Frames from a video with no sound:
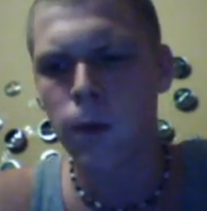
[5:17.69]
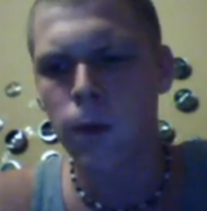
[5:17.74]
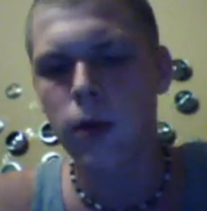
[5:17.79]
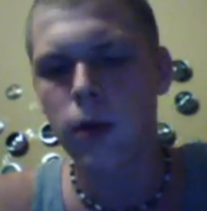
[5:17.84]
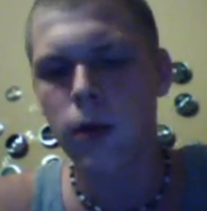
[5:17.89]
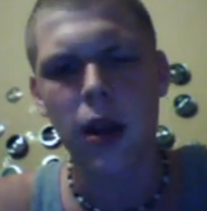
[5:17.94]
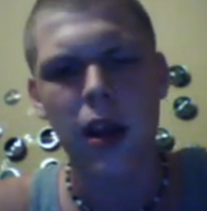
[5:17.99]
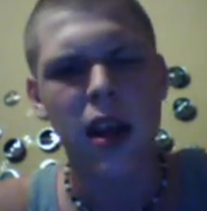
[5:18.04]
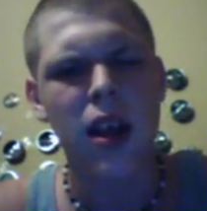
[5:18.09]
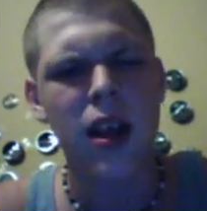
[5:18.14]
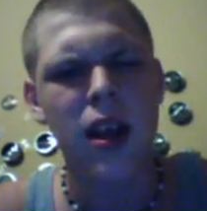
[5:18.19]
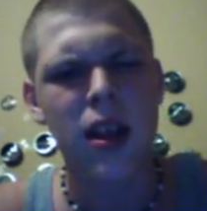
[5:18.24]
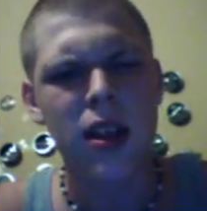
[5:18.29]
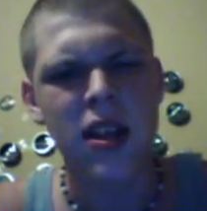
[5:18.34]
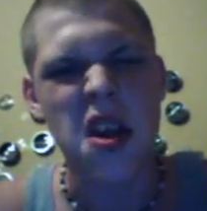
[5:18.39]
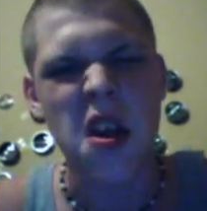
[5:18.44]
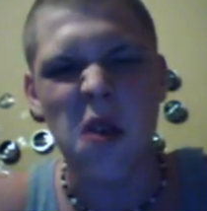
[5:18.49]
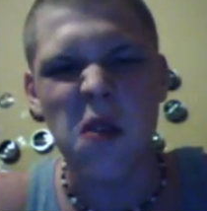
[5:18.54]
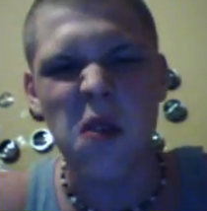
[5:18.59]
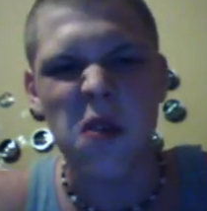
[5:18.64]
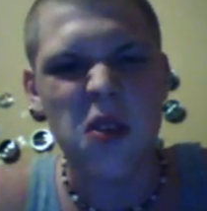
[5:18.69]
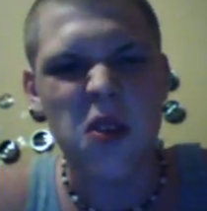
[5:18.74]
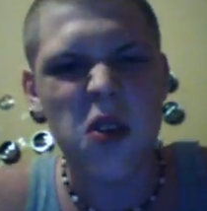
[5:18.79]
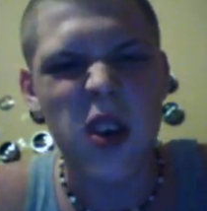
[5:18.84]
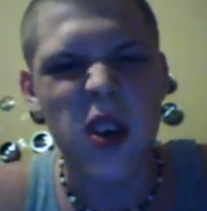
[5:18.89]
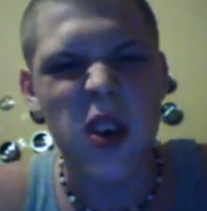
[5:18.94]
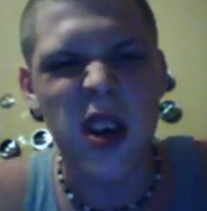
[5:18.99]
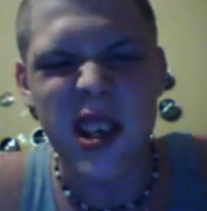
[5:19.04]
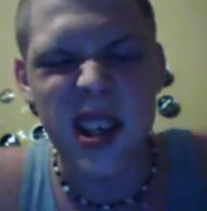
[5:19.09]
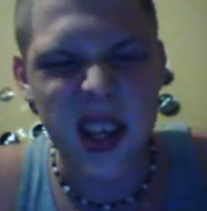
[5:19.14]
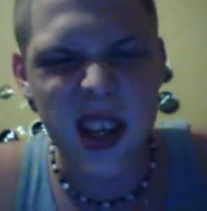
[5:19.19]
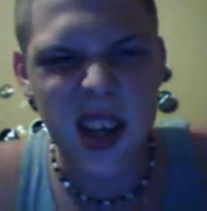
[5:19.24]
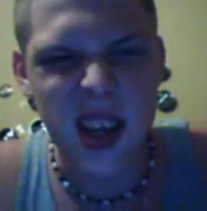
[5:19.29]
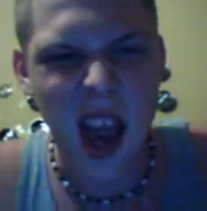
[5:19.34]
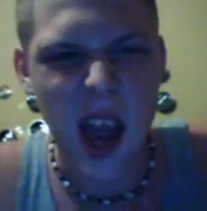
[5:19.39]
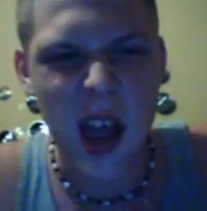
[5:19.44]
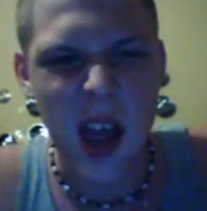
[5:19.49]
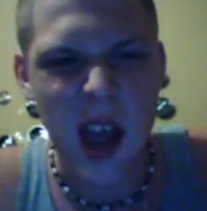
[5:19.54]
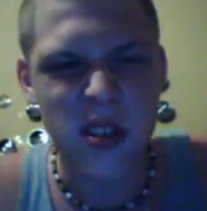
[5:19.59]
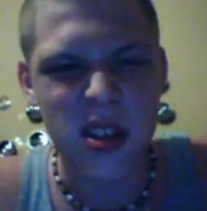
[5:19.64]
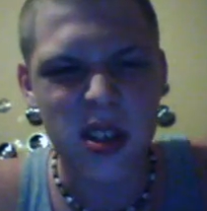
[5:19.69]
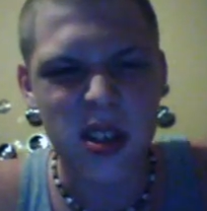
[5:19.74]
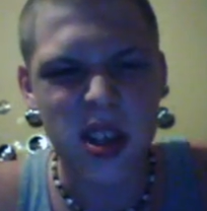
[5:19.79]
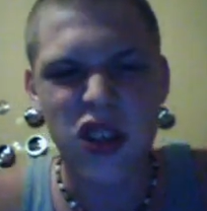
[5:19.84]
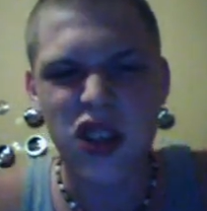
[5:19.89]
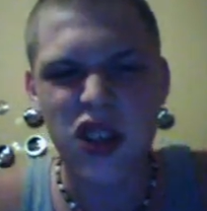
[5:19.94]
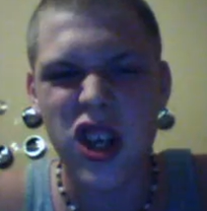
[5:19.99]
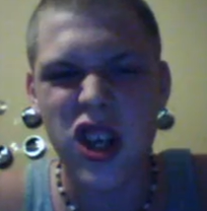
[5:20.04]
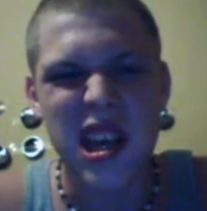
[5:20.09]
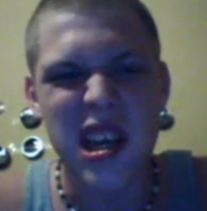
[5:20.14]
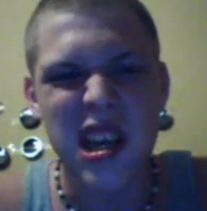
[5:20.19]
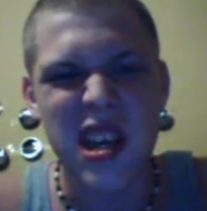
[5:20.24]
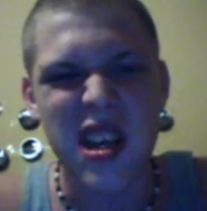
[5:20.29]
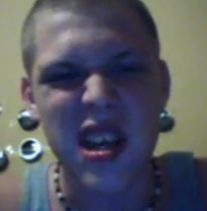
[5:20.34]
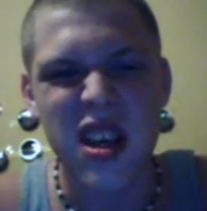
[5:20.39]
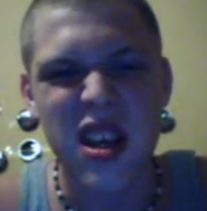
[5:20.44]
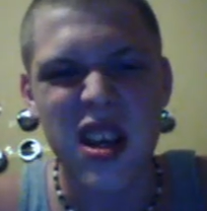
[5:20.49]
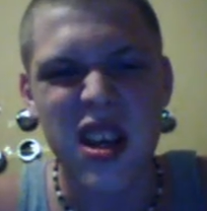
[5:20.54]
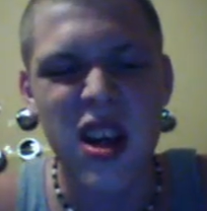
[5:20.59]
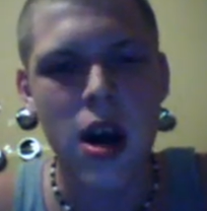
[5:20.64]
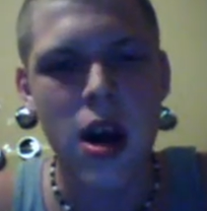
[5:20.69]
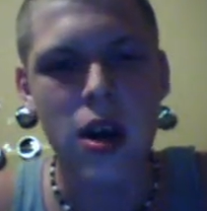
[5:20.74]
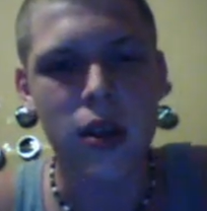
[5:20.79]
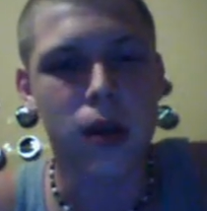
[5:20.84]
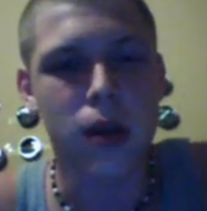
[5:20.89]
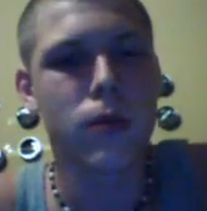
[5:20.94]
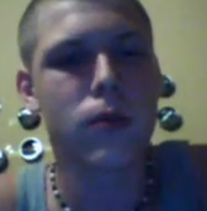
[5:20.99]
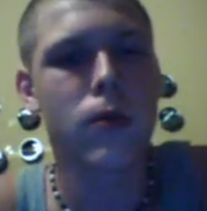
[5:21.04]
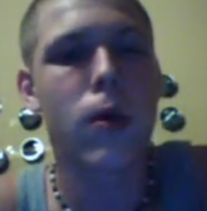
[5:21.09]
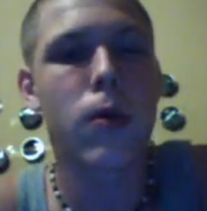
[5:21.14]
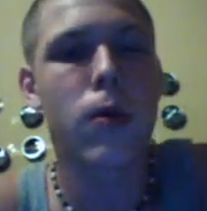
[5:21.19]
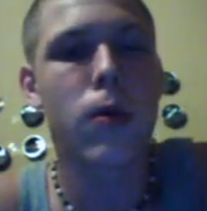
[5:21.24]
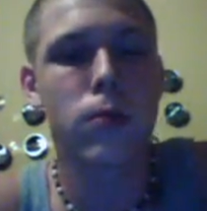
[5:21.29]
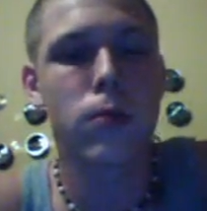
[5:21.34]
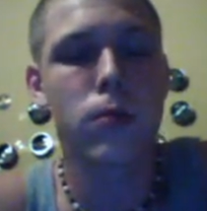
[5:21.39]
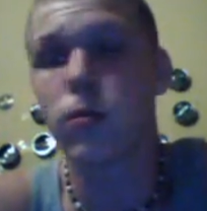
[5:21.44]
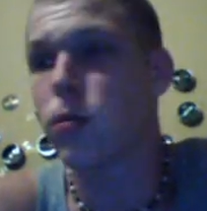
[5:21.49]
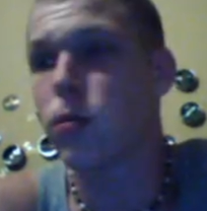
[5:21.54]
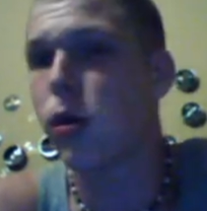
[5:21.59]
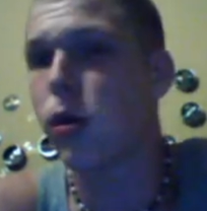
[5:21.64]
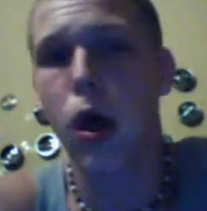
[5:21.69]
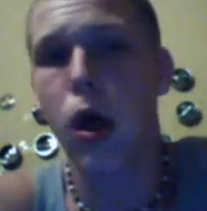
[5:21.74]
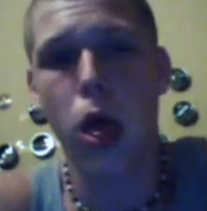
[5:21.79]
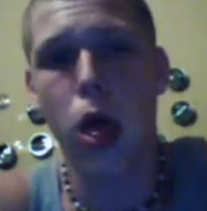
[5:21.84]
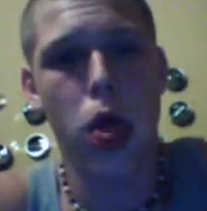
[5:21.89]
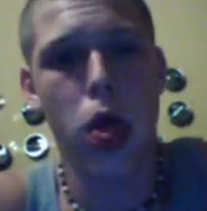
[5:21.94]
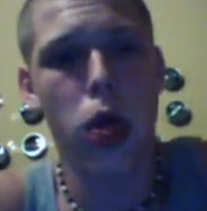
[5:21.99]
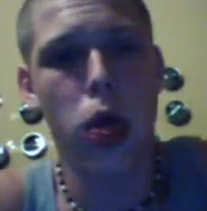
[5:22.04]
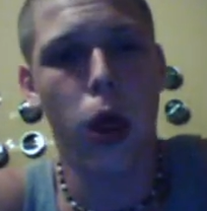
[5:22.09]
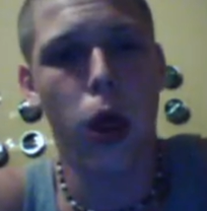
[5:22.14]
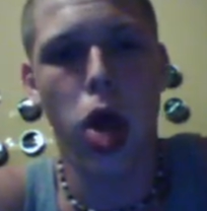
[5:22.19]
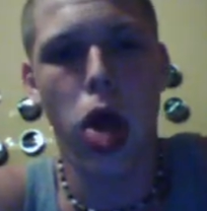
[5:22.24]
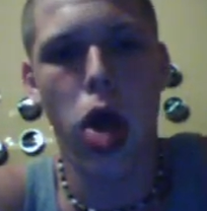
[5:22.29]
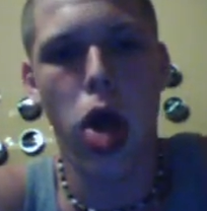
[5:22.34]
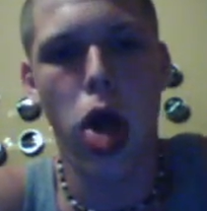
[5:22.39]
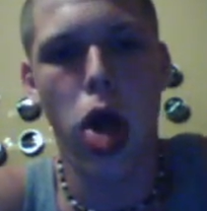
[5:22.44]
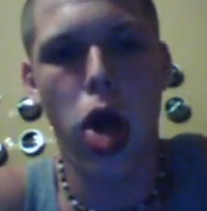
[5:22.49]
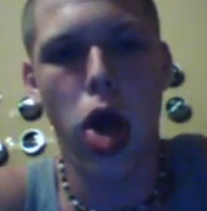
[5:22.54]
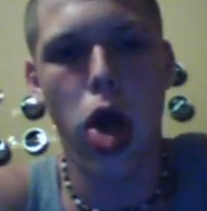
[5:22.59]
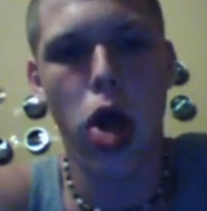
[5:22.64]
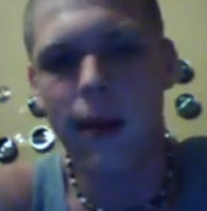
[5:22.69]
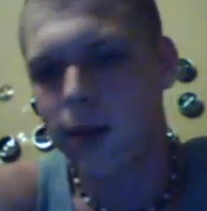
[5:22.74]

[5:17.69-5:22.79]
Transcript: They're like, think of greasy KFC chicken. I was like, ugh, ugh.